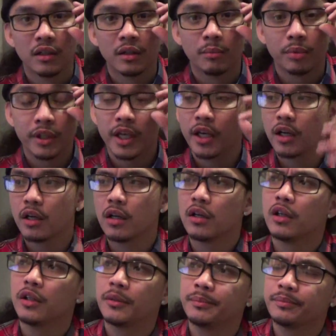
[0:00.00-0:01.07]
But yeah,
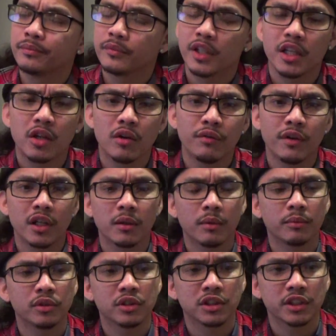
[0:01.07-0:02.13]
go follow my
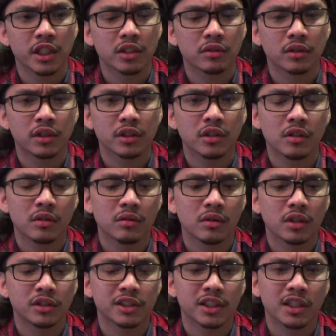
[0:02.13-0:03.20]
music channel and
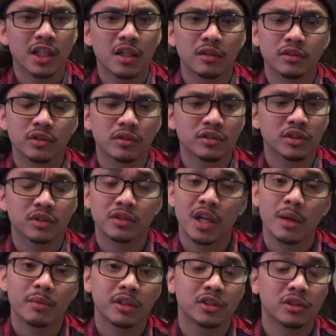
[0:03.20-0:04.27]
go check it out. You know,
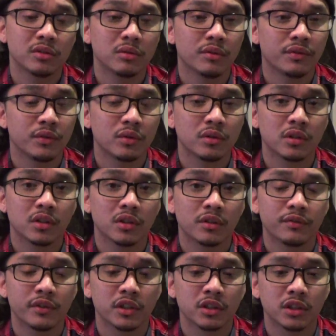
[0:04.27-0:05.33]
subscribe there too if you
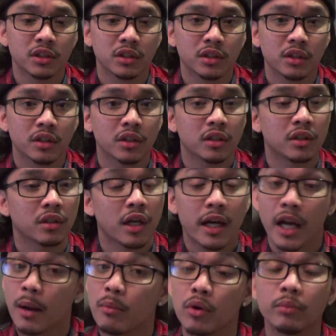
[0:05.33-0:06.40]
feeling it. I
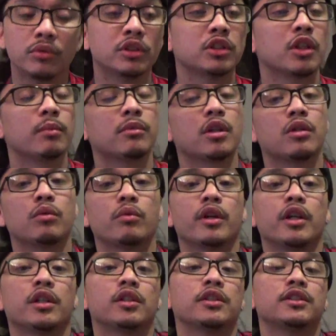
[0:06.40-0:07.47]
got more music coming out the
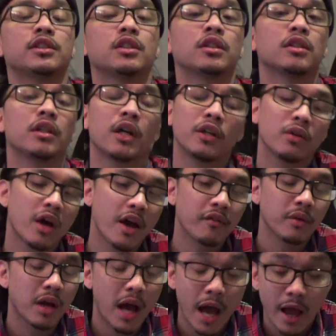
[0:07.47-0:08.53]
way because I know
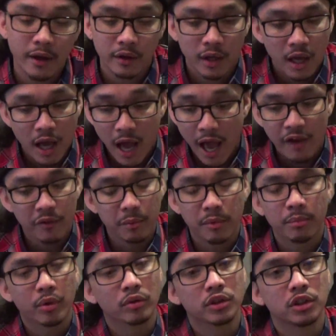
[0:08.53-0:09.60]
I haven't been
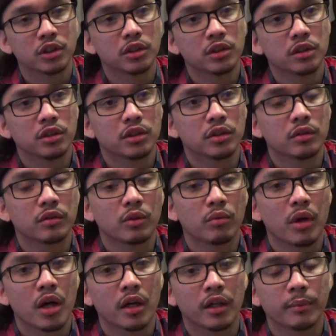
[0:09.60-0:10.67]
posting, you know, in a
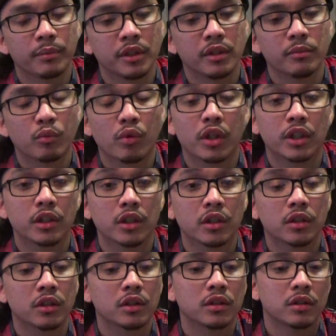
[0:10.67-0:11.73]
while. I've been working, you know
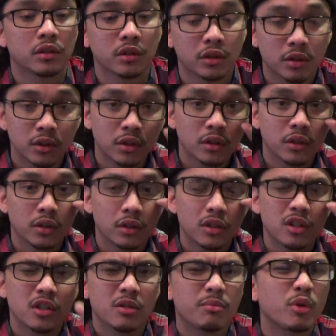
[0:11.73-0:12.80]

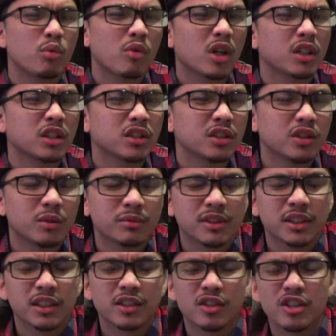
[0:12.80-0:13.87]
what I'm
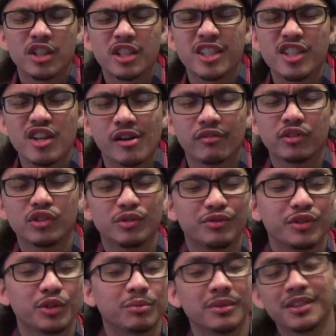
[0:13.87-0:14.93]
saying, undercover. You
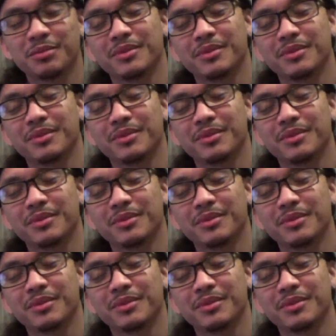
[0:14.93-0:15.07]
feel me?